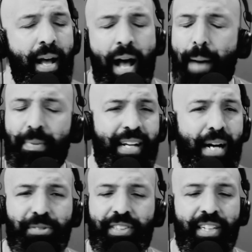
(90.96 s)
I'm
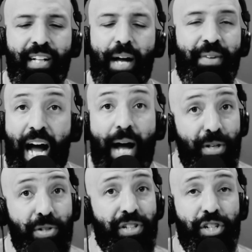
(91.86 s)

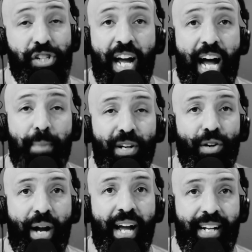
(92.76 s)
using the GI Bill
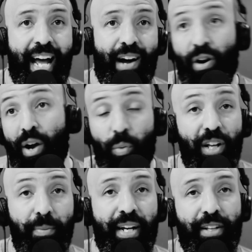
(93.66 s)
right now, or I
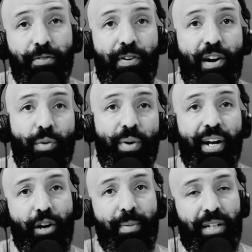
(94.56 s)
will be in the fall when I
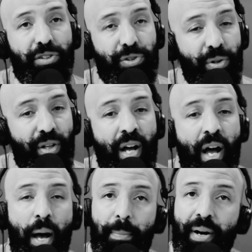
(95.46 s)
go back to school.
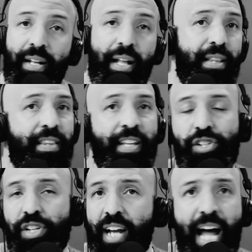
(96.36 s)
But the
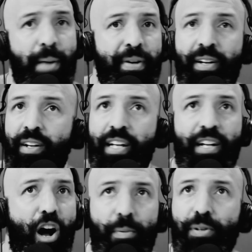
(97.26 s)
GI Bill, it
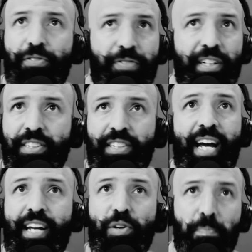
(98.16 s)
almost feels
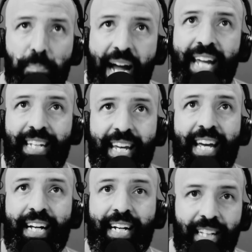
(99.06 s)
like you might
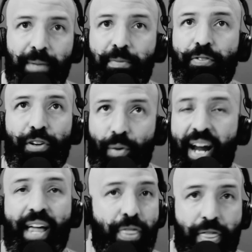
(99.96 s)
get clipped for
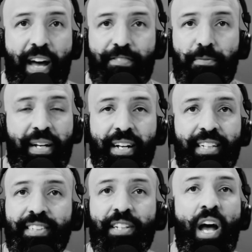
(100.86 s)
grand theft,
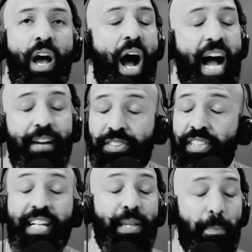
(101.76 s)
because I've
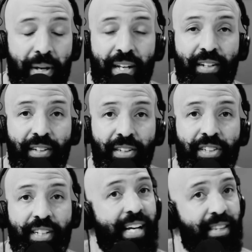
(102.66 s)
seen the bills
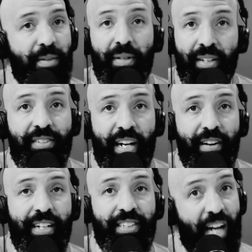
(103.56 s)
that the
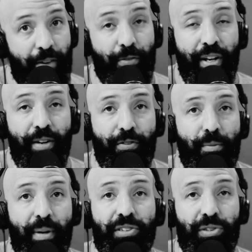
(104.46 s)
military is covering for
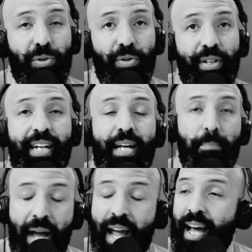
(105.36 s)
my schooling, and
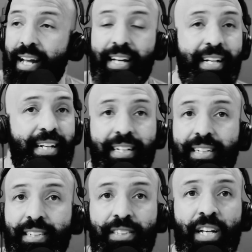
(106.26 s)
man, it
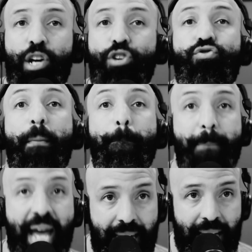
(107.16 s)
is
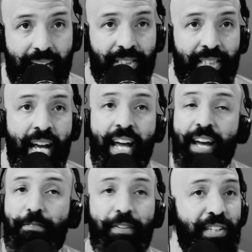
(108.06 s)
tremendous.
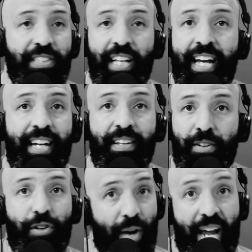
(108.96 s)
It feels like
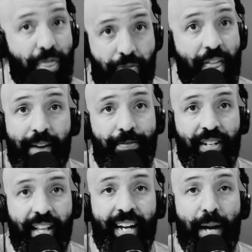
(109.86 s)
grand theft,
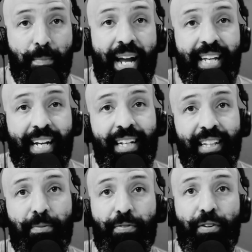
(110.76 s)
like I might get
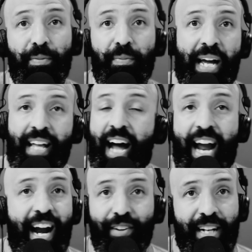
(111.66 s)
clipped by the
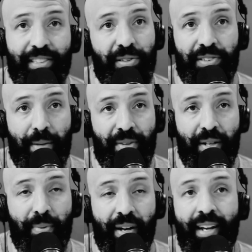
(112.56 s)
IRS or
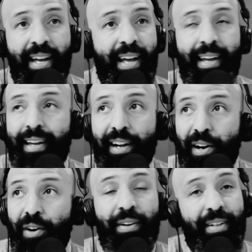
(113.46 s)
something, but
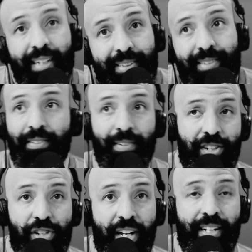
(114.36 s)
it's
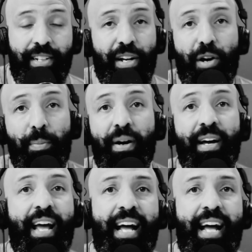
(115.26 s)
legit, but